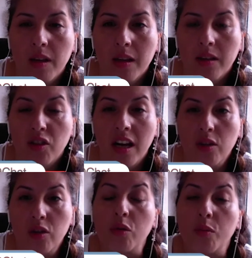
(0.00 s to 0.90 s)
trying
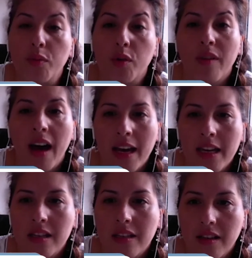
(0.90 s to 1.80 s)
to provide
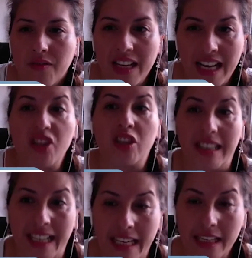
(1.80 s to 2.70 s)
financial
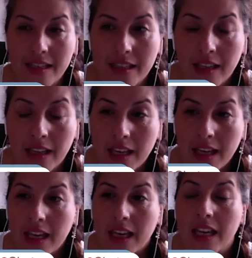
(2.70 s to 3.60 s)
aid,
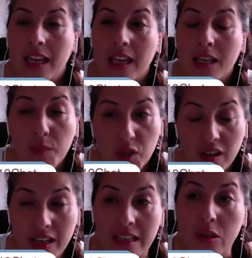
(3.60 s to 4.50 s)

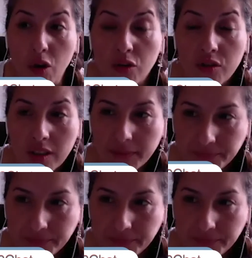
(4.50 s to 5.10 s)
especially in this country,